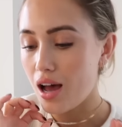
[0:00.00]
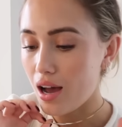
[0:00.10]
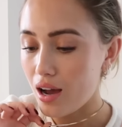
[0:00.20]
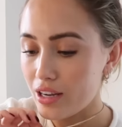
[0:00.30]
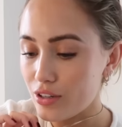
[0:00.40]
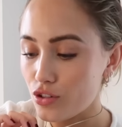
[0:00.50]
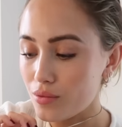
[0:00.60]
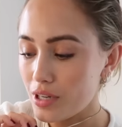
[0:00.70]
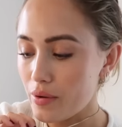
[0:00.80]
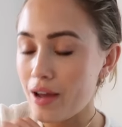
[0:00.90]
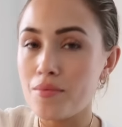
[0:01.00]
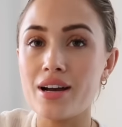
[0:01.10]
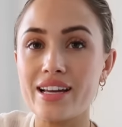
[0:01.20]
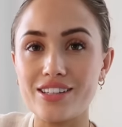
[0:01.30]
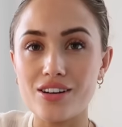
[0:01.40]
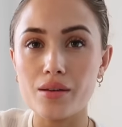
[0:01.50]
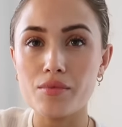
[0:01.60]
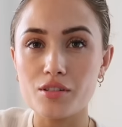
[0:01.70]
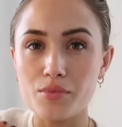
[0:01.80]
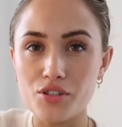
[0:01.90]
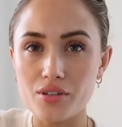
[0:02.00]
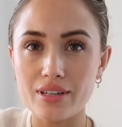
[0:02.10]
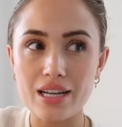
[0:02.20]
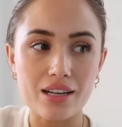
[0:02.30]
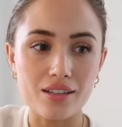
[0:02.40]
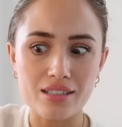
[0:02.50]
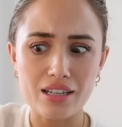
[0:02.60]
I normally wear my diamond Mejuri necklace.